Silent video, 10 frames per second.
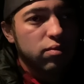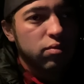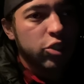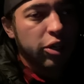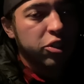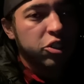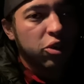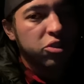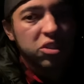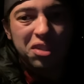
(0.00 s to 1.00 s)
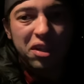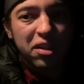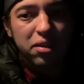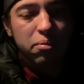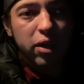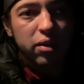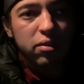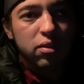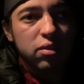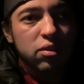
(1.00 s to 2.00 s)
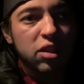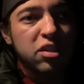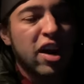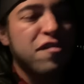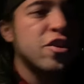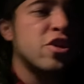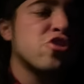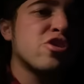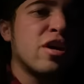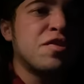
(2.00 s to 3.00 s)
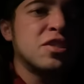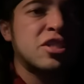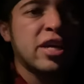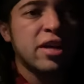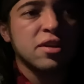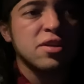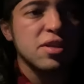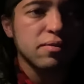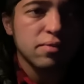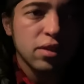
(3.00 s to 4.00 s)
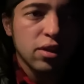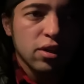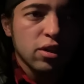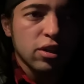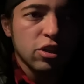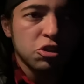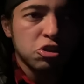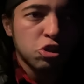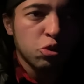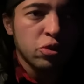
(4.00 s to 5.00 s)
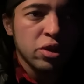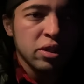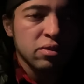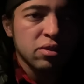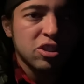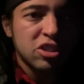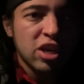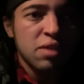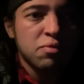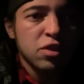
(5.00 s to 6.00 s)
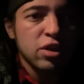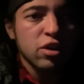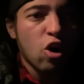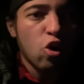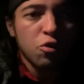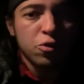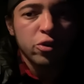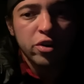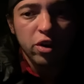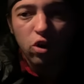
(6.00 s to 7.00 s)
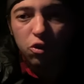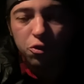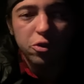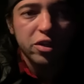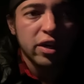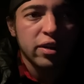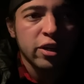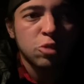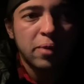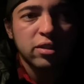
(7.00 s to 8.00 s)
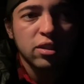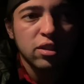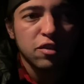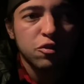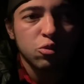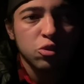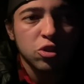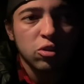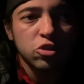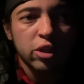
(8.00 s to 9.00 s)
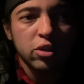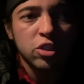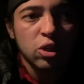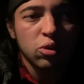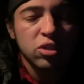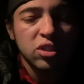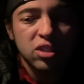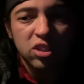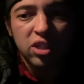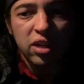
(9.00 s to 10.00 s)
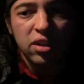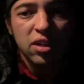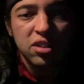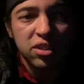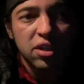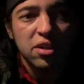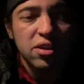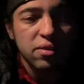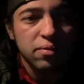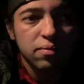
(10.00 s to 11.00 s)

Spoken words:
Jerry Jones is an idiot, man. The definition of insanity is doing the same thing over and over again, expecting a different result. Jerry Jones is insane and he's an idiot.